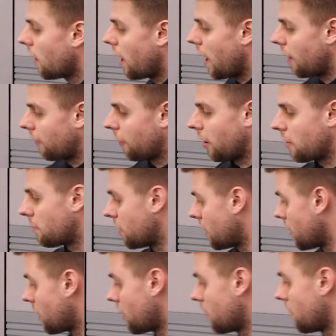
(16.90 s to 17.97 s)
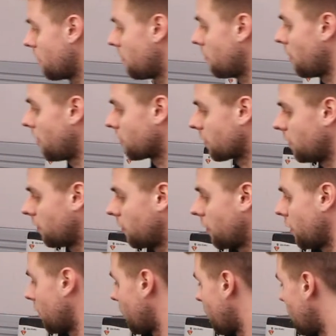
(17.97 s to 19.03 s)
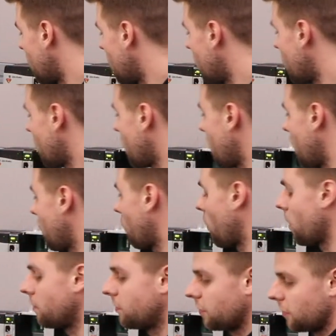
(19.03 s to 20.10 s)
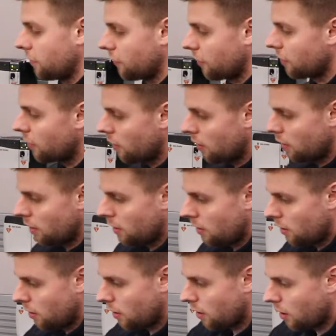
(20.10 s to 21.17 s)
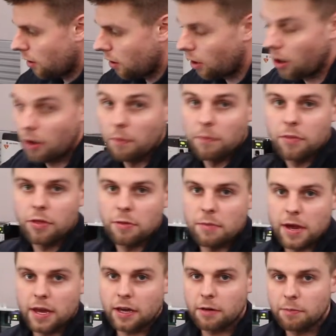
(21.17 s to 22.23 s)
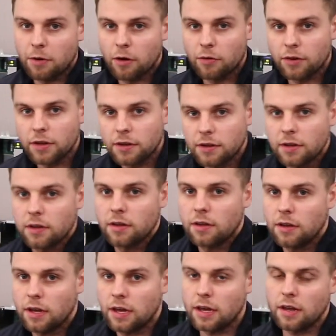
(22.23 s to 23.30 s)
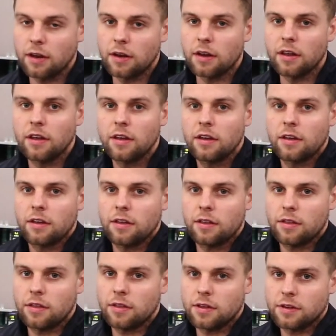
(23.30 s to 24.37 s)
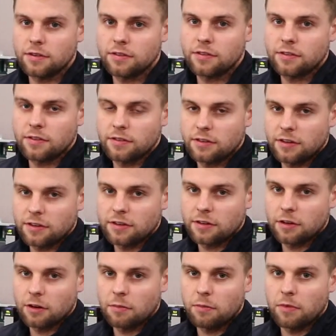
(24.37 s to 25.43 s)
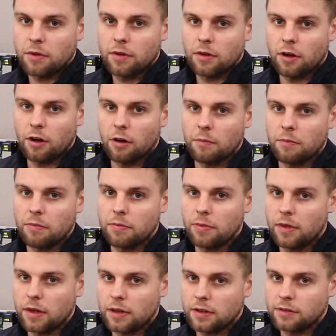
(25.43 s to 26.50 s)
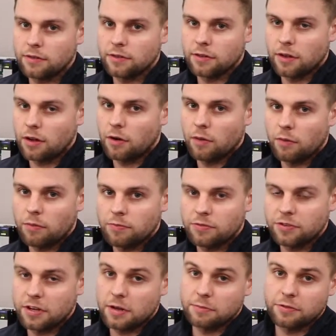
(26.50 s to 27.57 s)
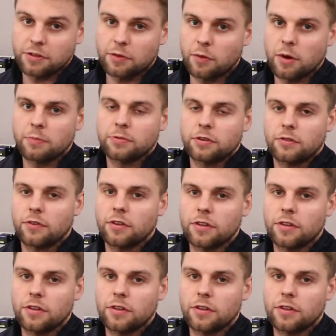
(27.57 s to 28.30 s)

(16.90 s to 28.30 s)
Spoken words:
FIB, bus converter, and a web server. The main component in this system is the CMC web server.